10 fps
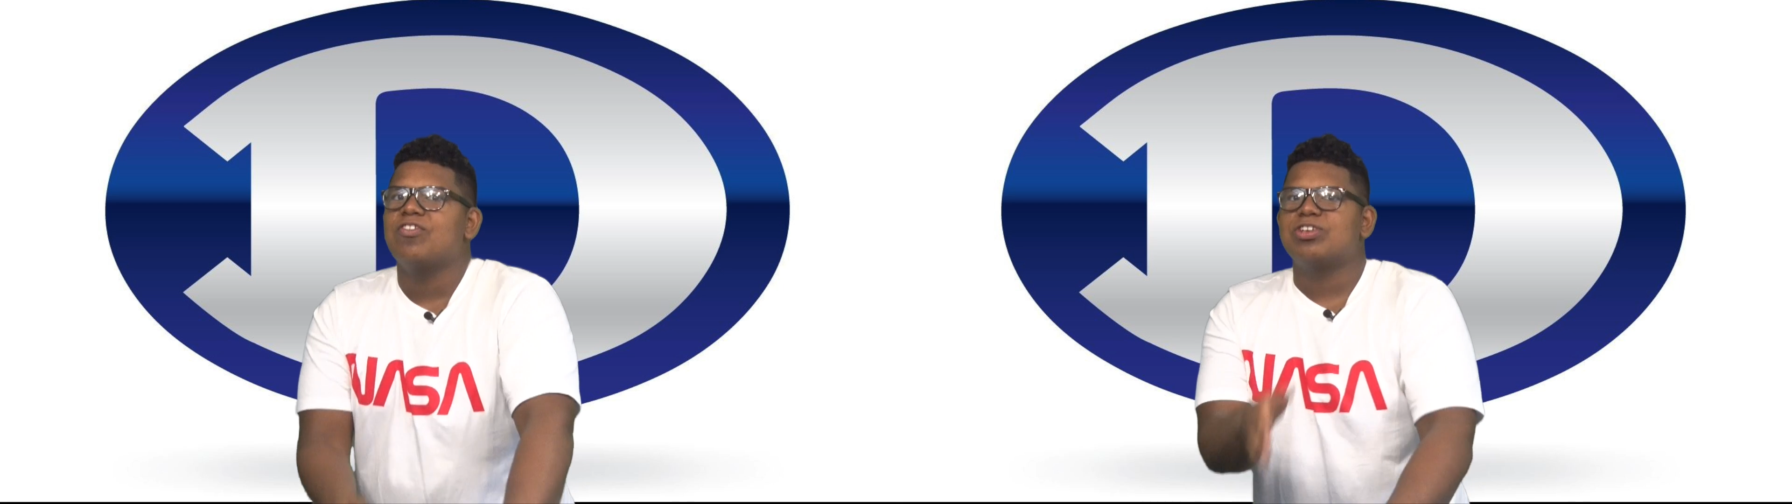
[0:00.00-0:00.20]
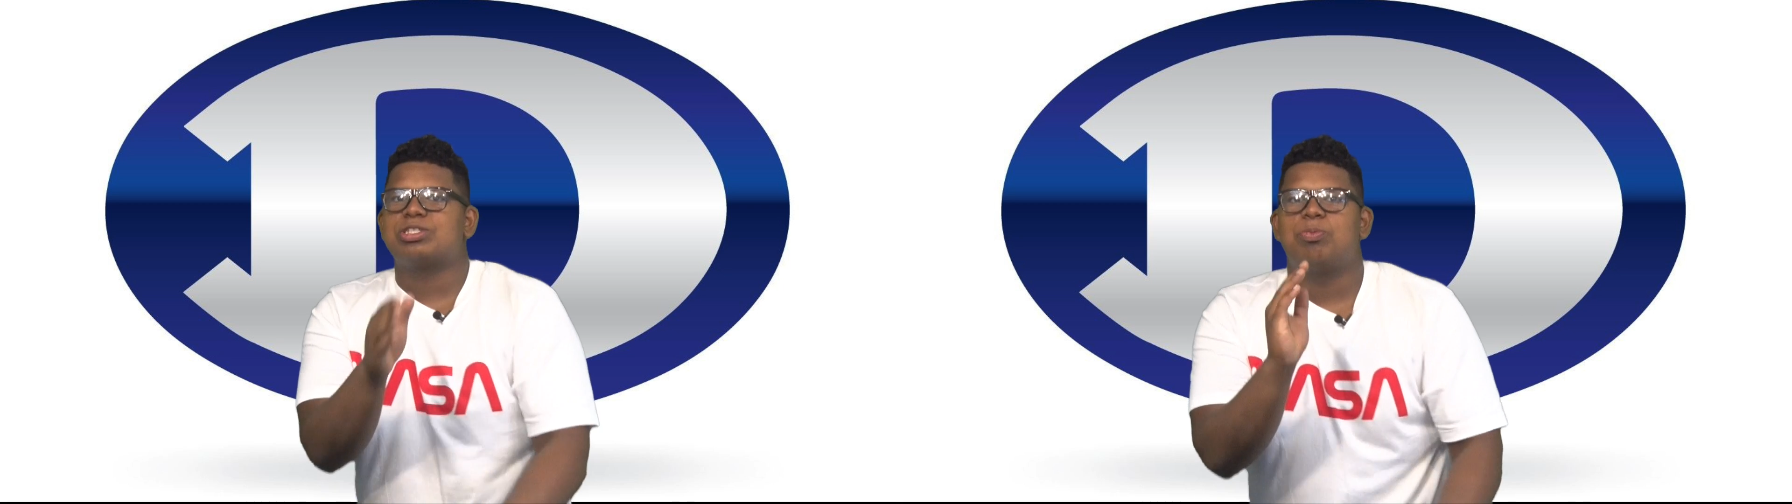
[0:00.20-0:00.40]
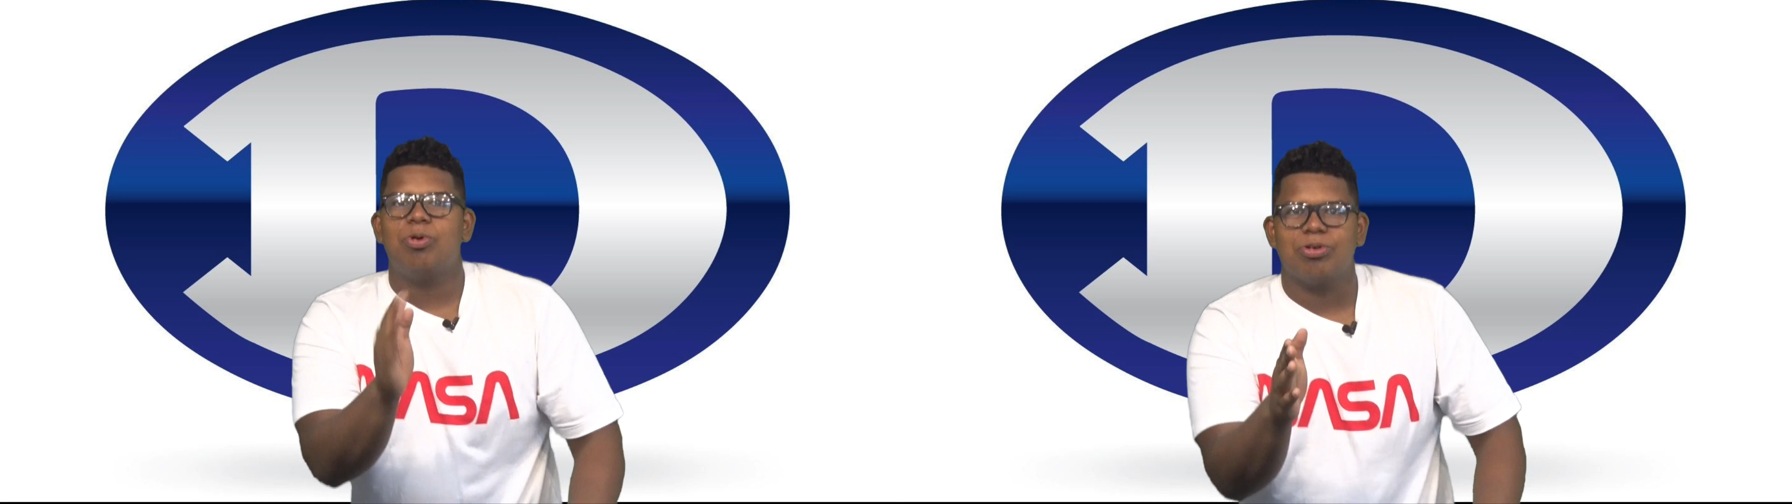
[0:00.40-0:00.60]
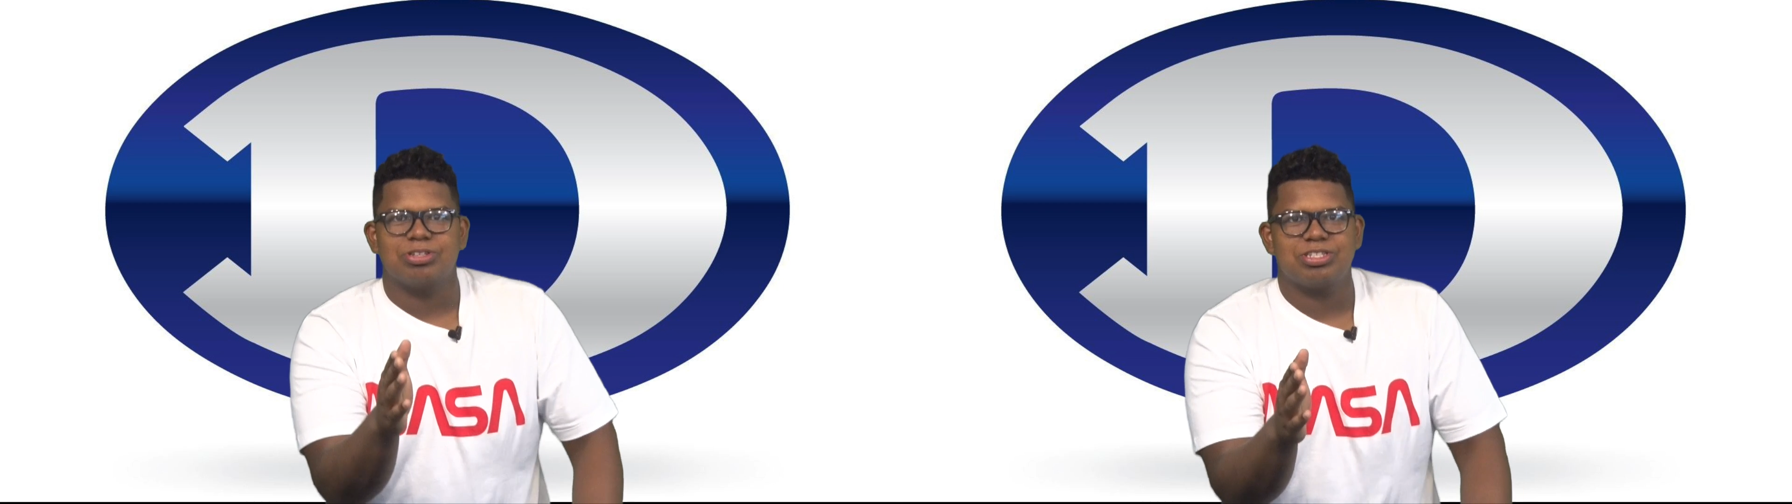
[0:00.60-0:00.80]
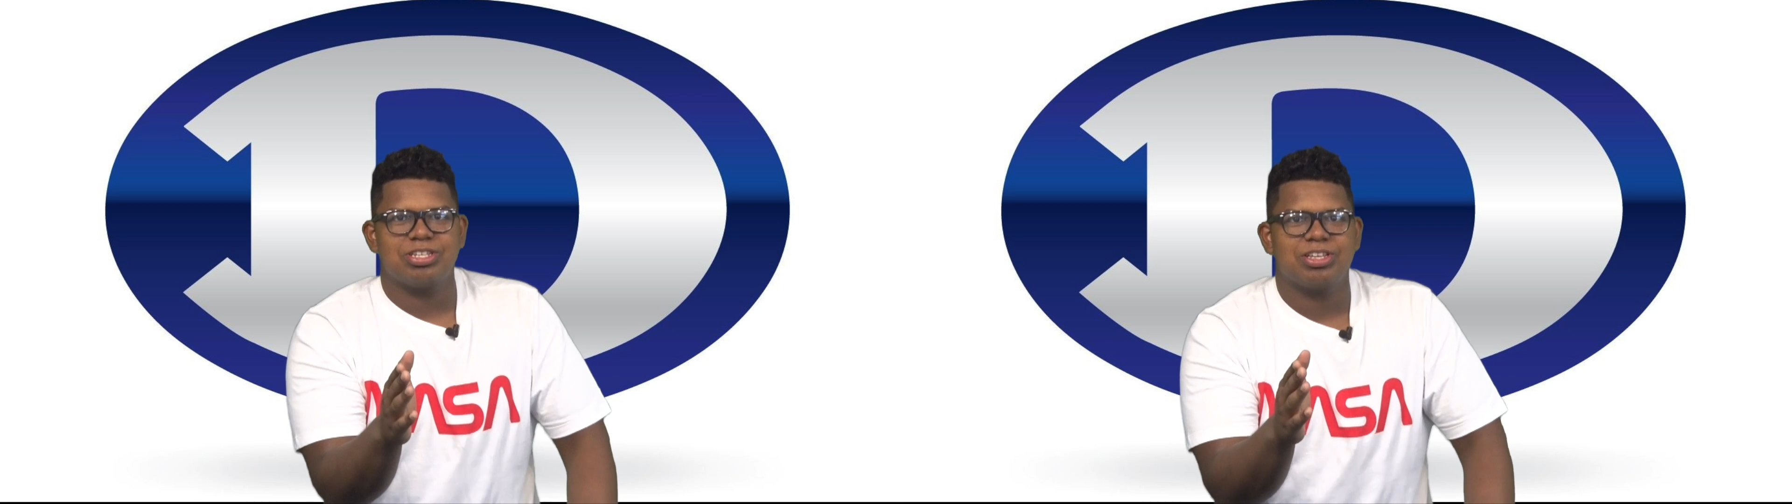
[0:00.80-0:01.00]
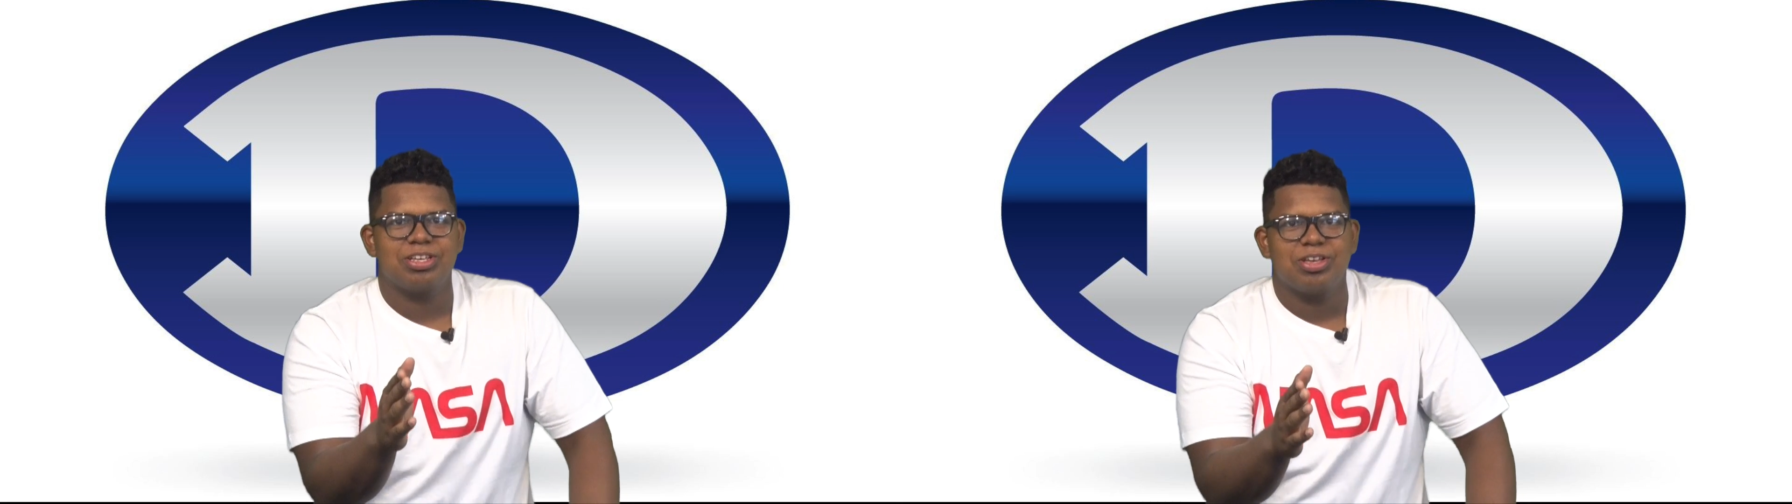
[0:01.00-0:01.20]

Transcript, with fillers: for sports